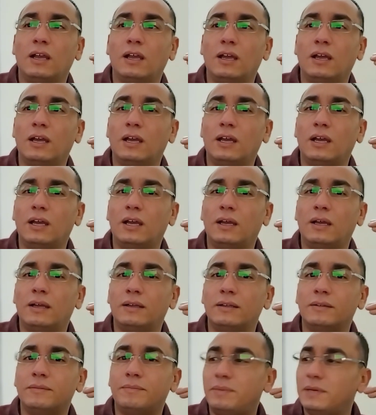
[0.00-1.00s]

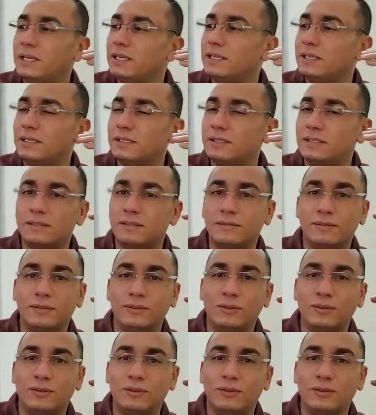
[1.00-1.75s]
Uh, please,